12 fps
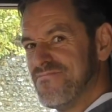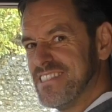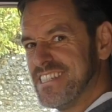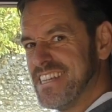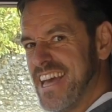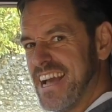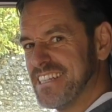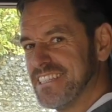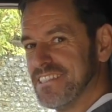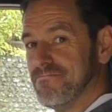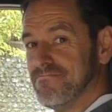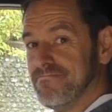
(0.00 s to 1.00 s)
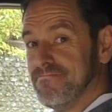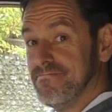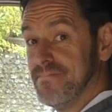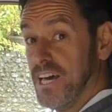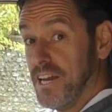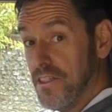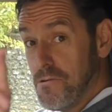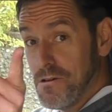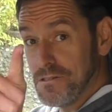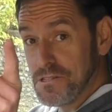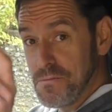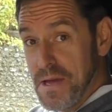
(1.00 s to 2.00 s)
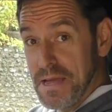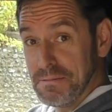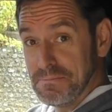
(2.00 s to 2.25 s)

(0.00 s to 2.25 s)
6. Another one to me.